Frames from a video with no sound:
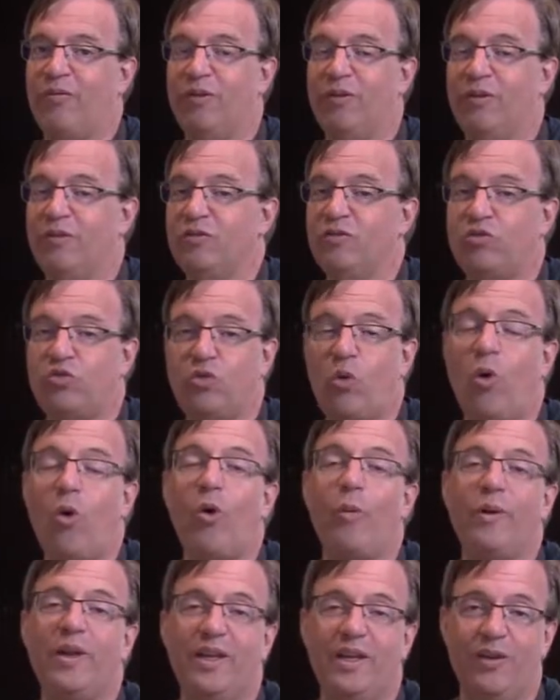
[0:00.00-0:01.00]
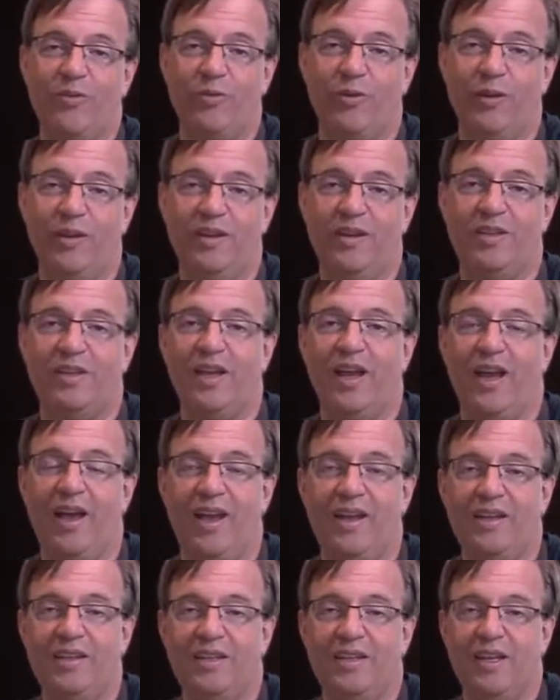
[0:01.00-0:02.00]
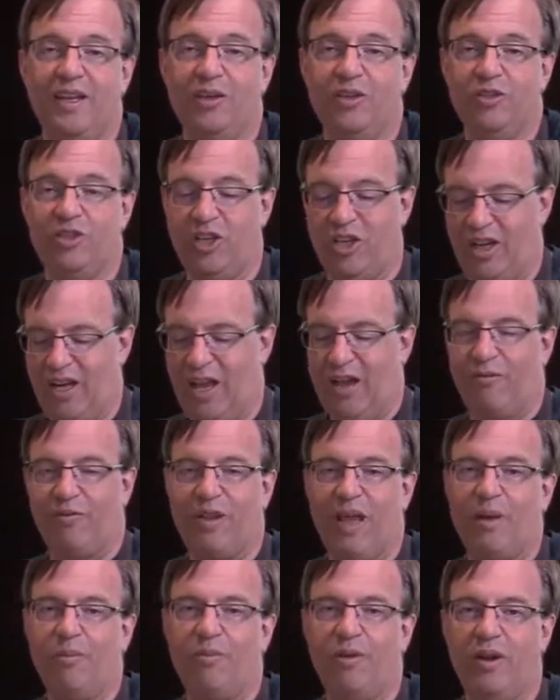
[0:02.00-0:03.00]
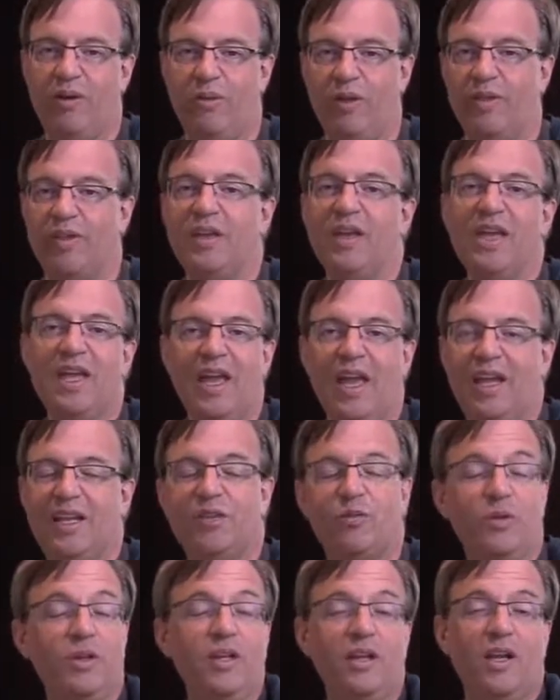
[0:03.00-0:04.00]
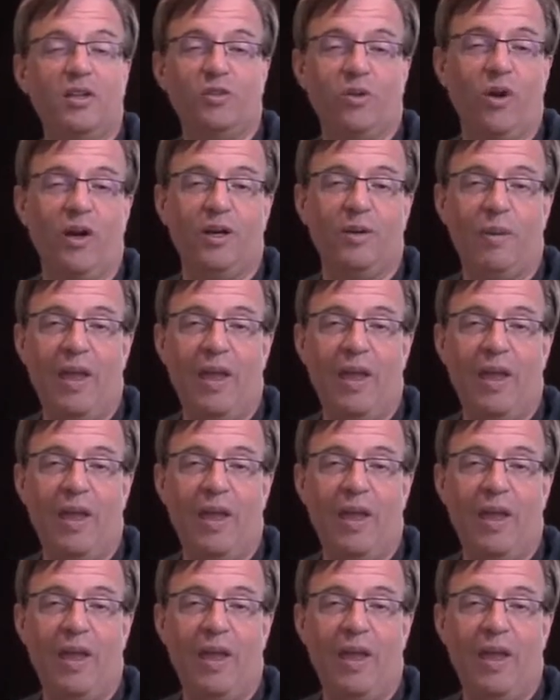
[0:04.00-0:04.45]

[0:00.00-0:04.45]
for so many different dinners you can have flatbread with. And it's really not so hard to